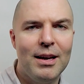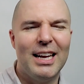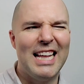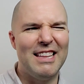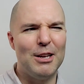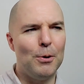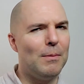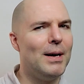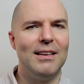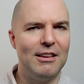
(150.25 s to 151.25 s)
and they know that
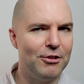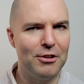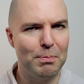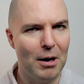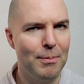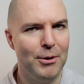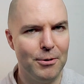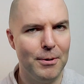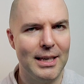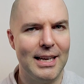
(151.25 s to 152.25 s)
meditation is
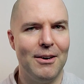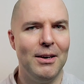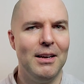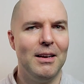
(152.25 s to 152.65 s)
popular right now,